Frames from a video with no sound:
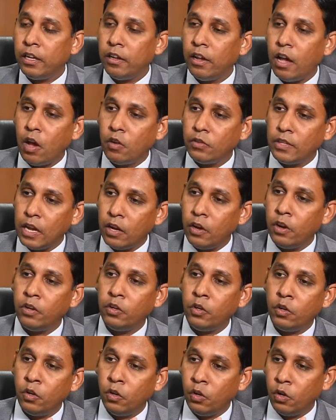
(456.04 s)
how they are
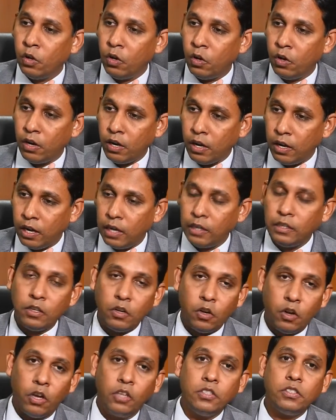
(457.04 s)
going to cut
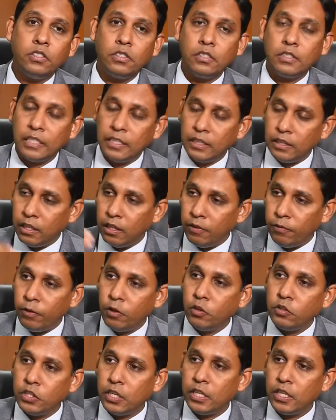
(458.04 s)
costs in the
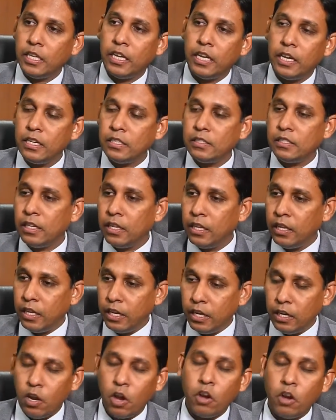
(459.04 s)
future years
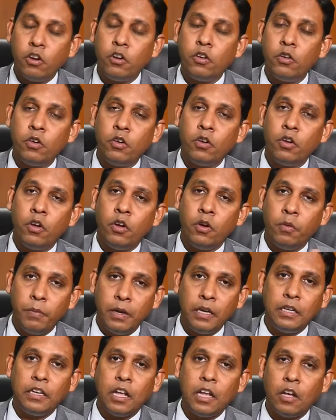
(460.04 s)
in order to
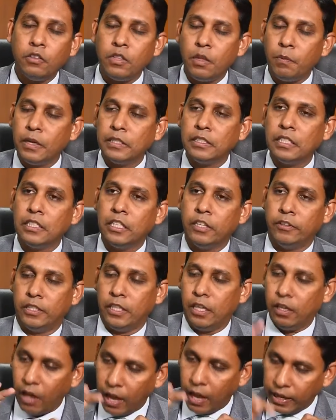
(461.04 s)
bring down the budget
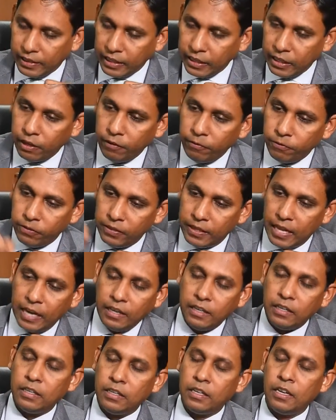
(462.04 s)
deficit. I think if
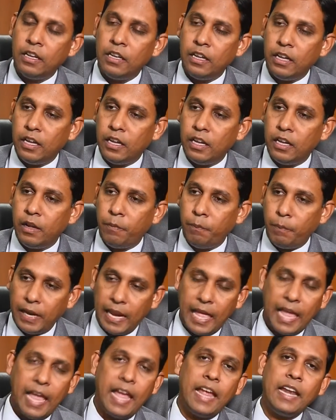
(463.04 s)
that
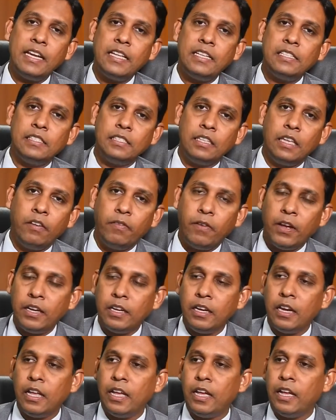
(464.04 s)
plan is
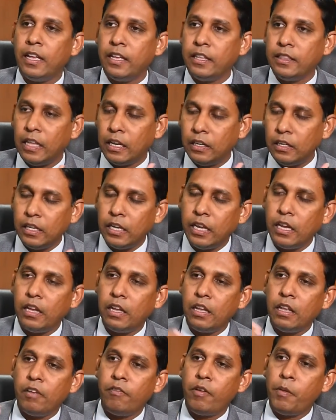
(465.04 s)
given, that will
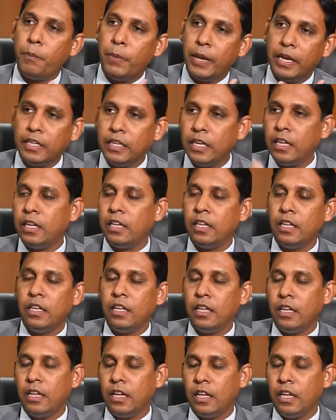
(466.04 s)
give a better
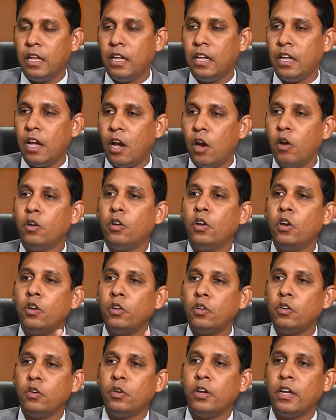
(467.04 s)

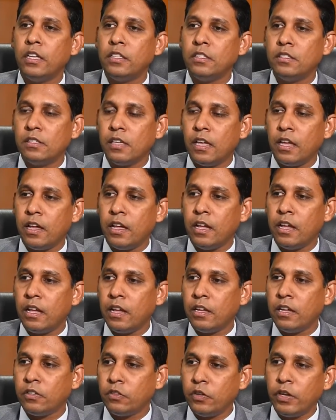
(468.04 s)
outlook towards
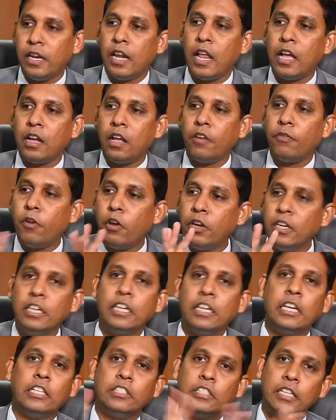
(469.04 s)
Sri Lanka for
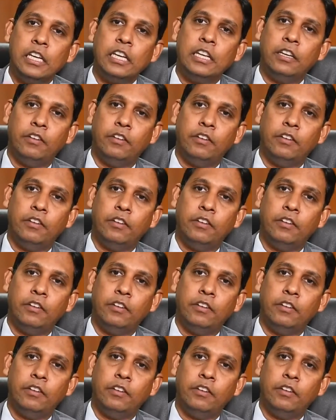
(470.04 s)
international